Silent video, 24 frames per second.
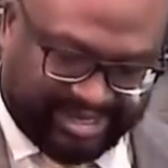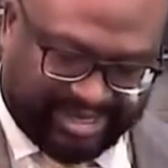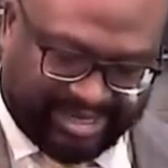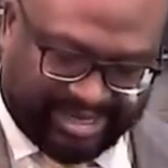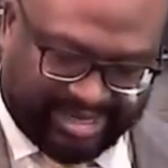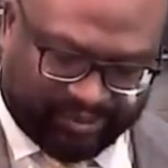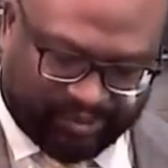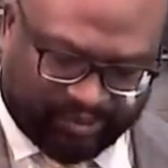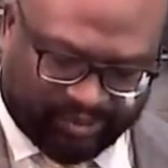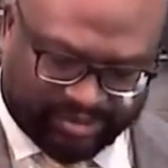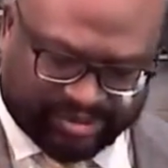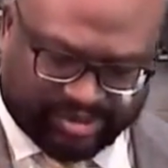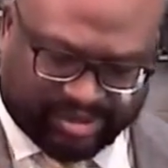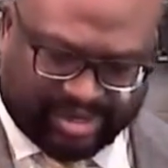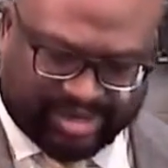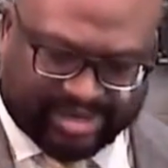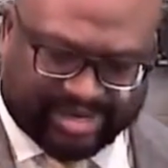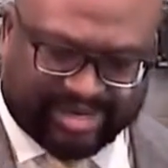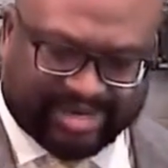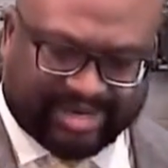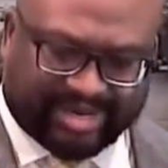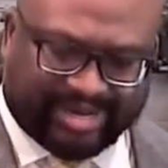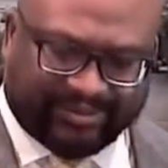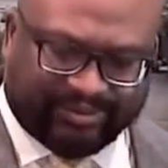And we
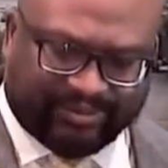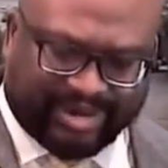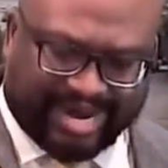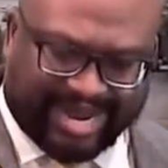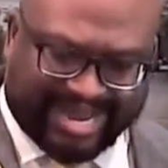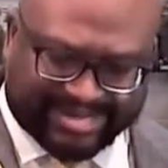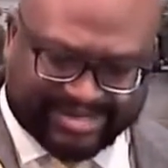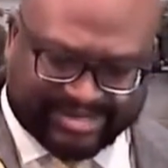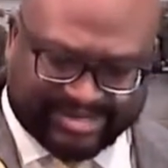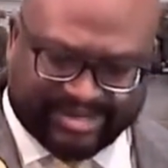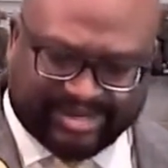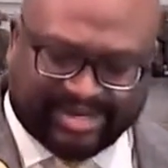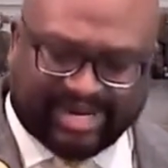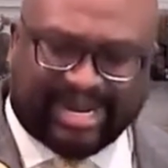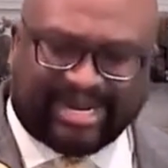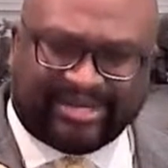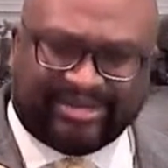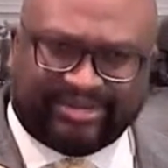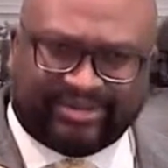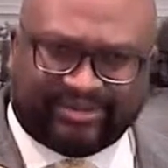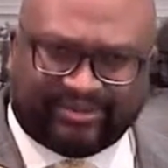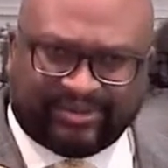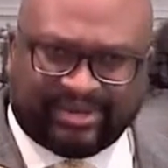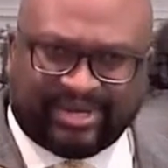were asking her,
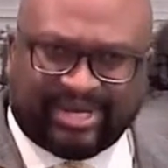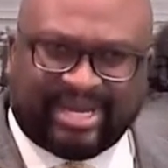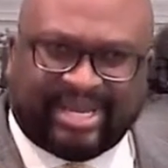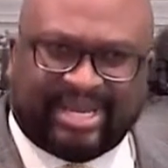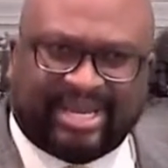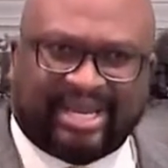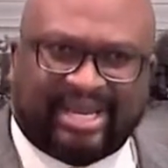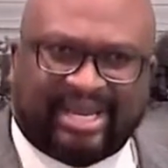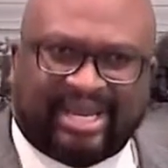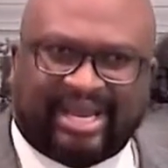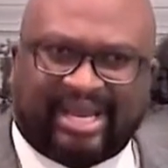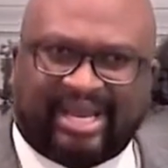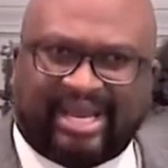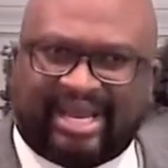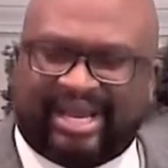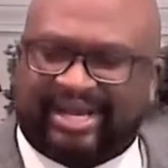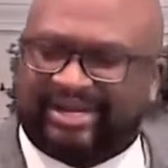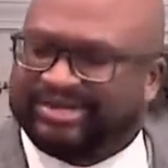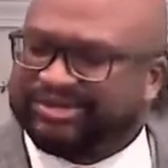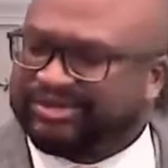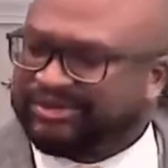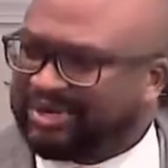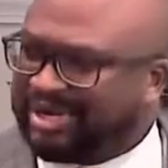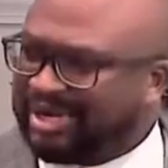how
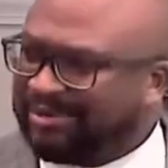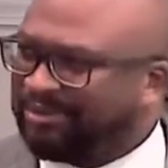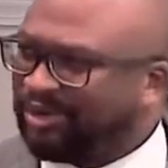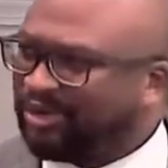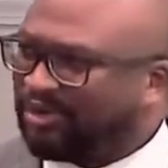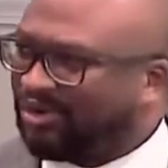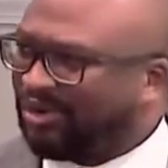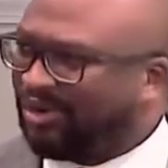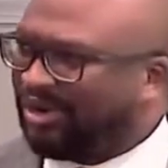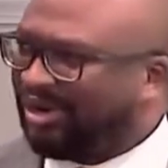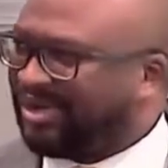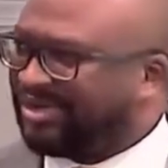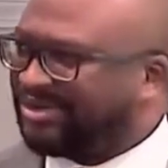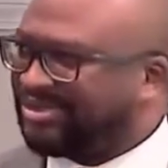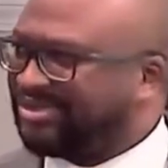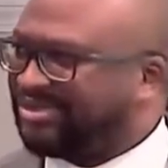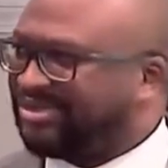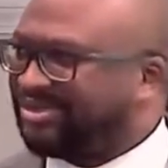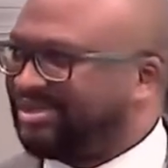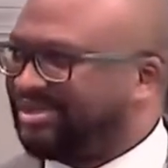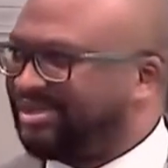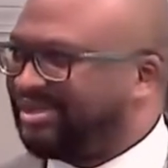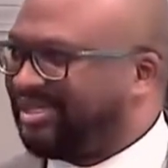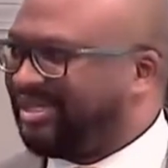did you come across
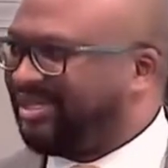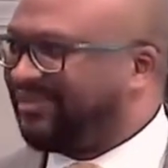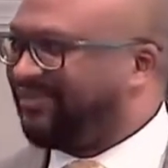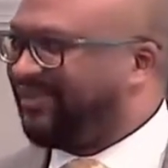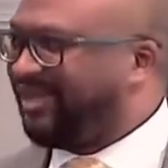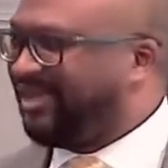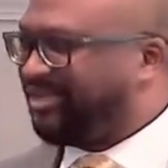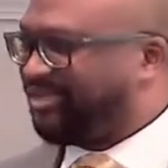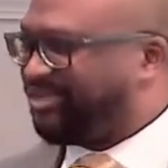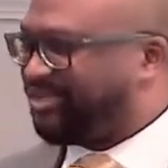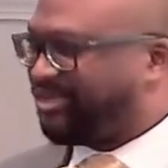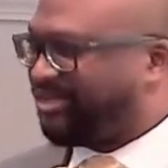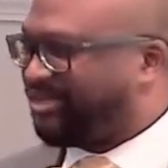the Adventist